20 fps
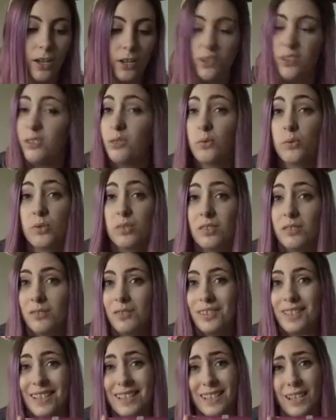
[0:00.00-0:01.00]
You can also
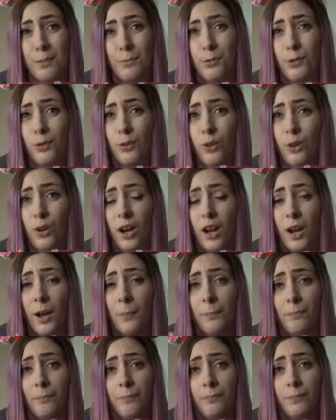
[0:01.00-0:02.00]
use it to keep your,
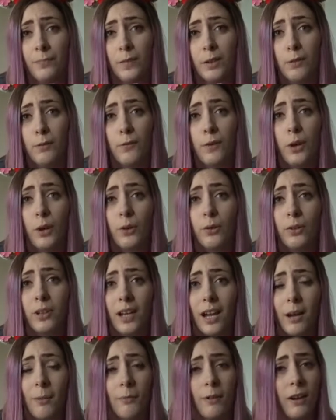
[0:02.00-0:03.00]
um, your phone,
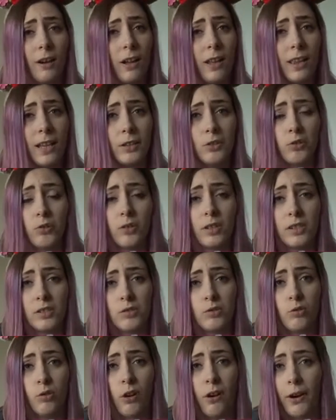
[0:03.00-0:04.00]
camera, electronics
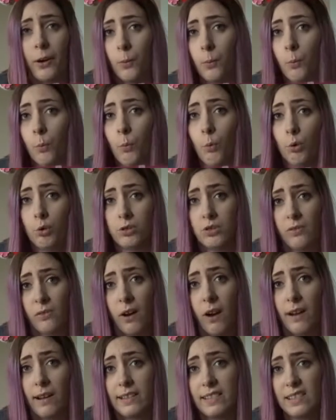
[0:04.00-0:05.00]
dry on water
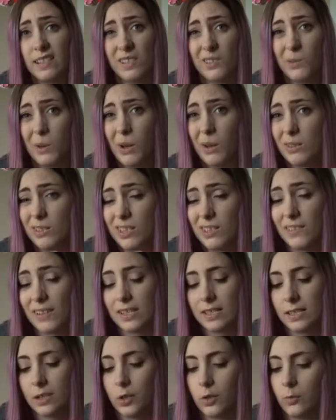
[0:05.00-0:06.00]
rides as well, so
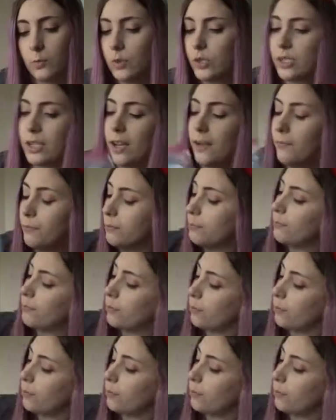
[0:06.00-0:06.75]
that's a good one to have them